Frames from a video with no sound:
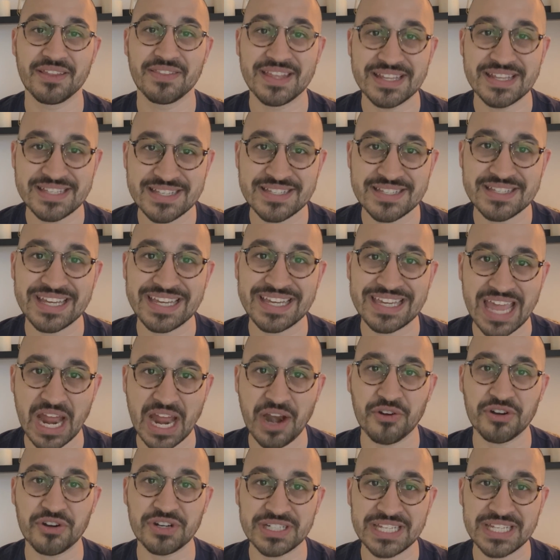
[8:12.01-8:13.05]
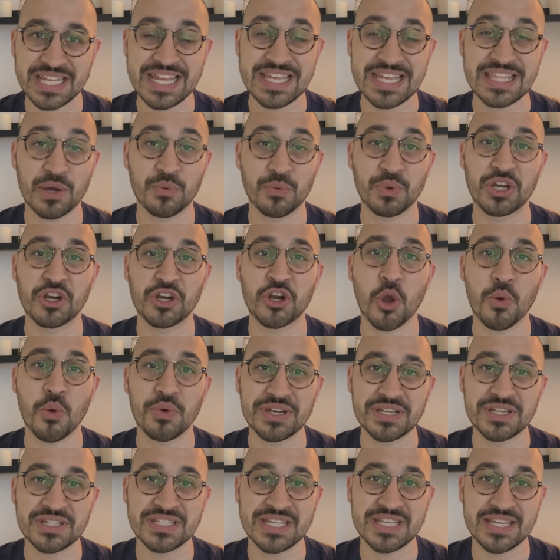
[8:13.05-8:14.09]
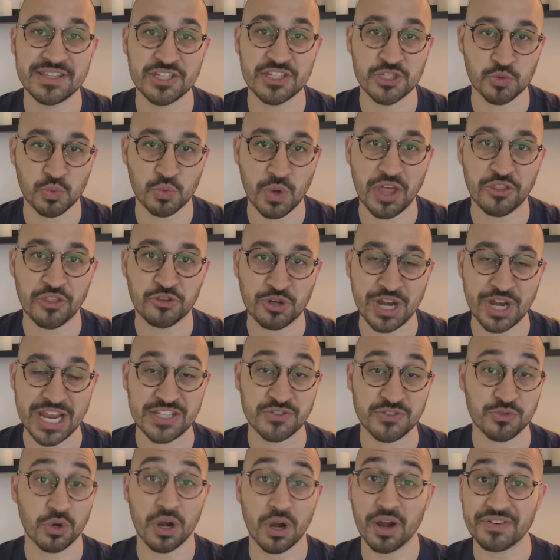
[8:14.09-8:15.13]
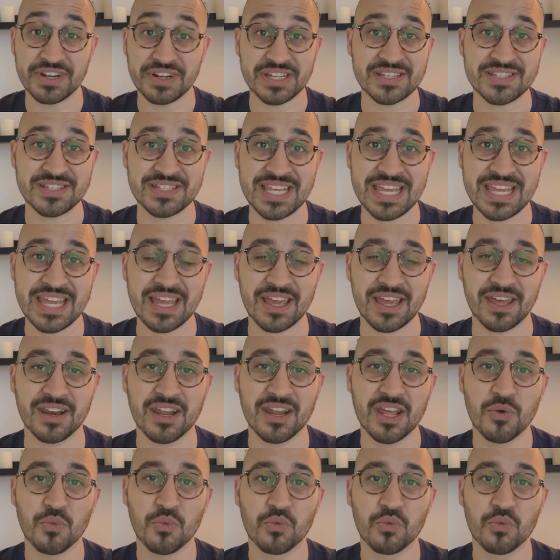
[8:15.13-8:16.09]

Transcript: This is a guarantee that we are going to see this wealth transfer. We're already seeing it.